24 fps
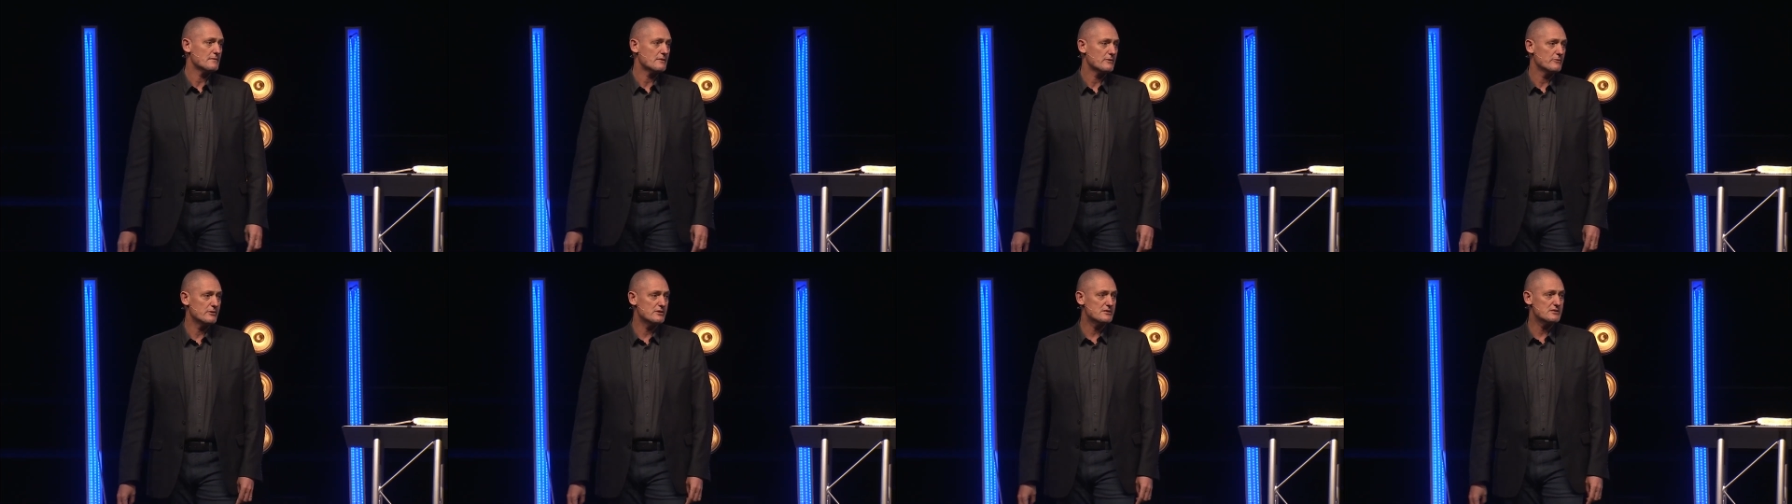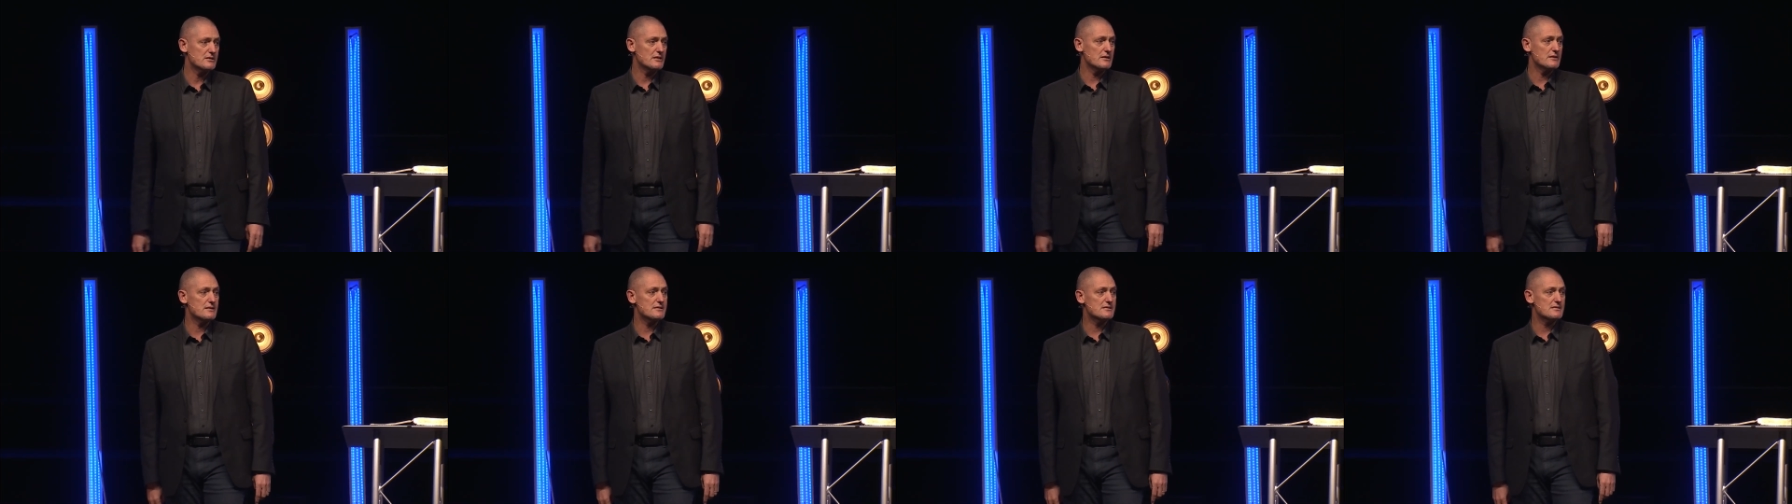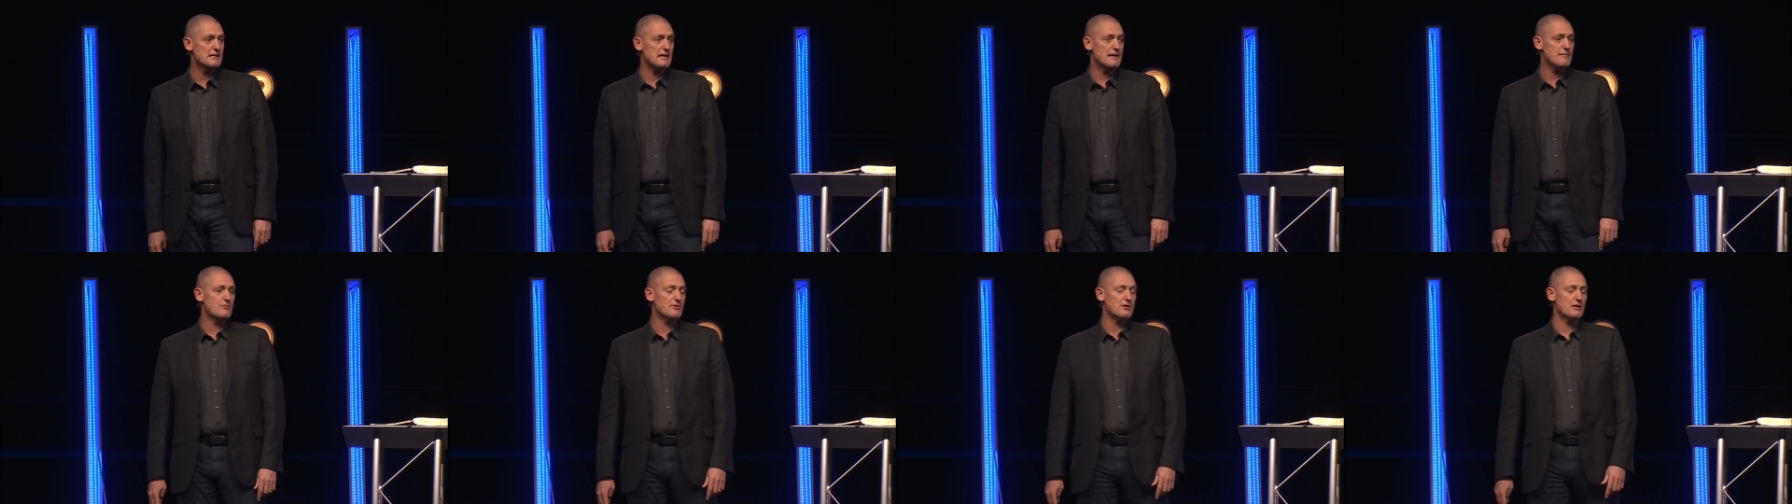We see the
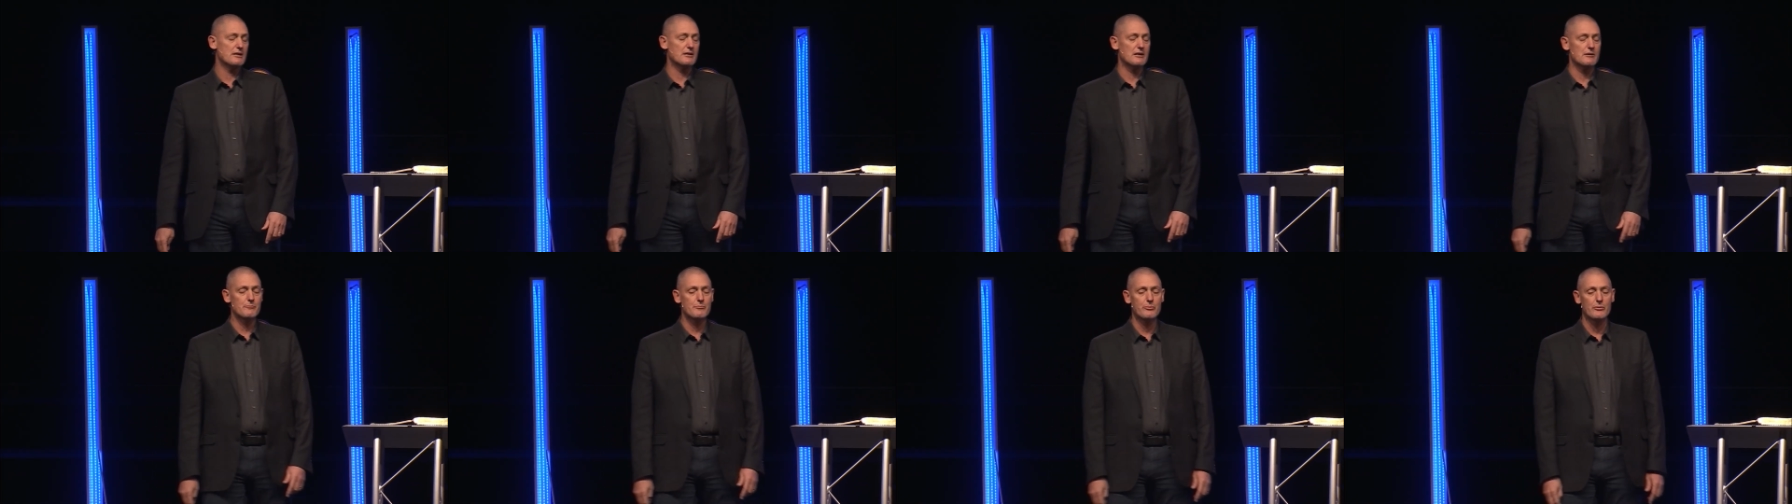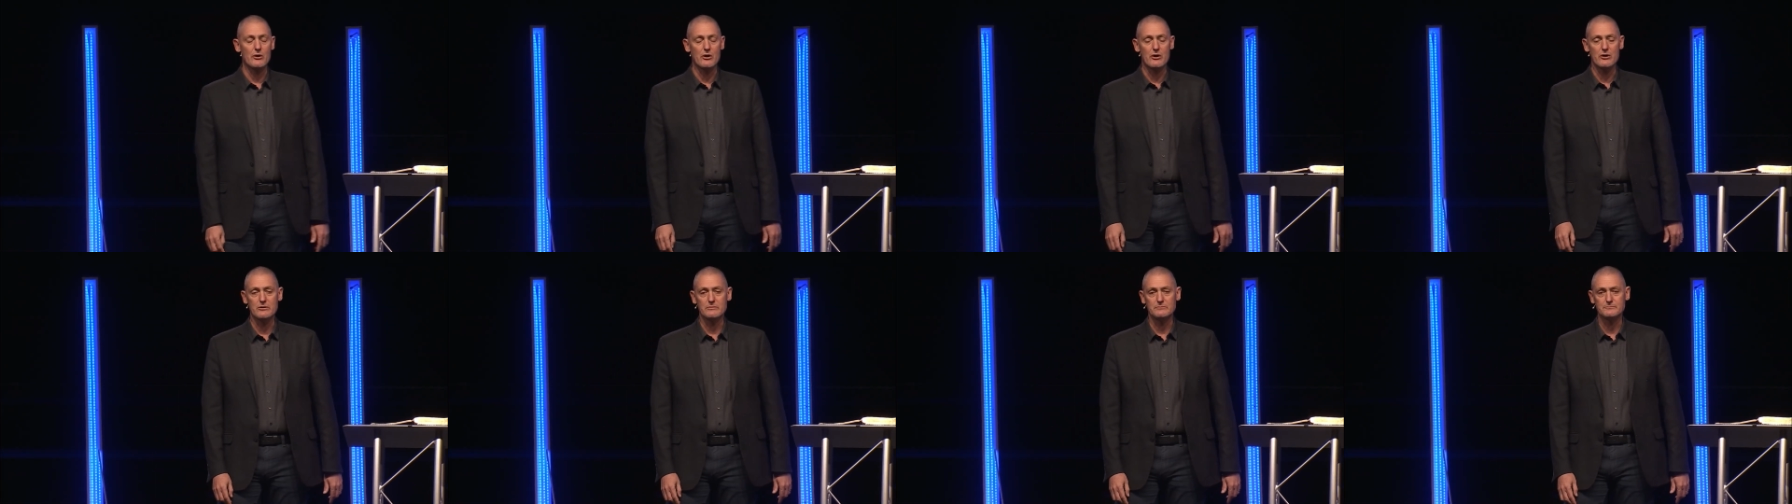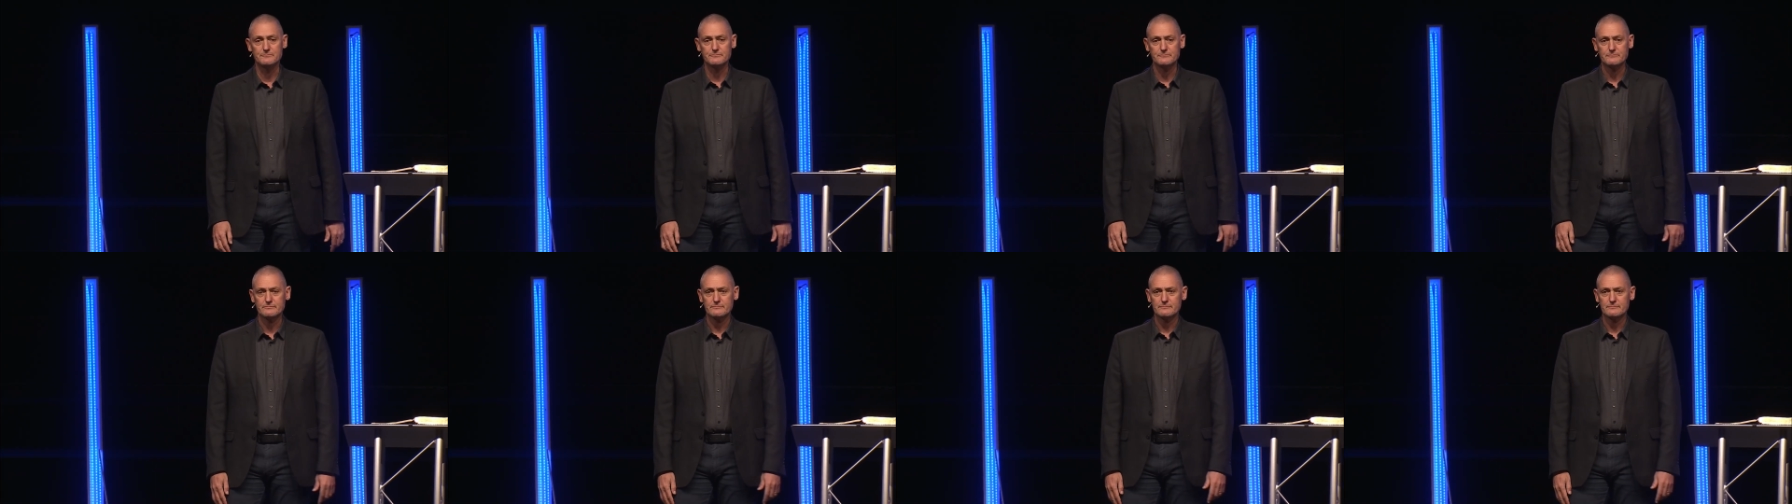same thing in Paul.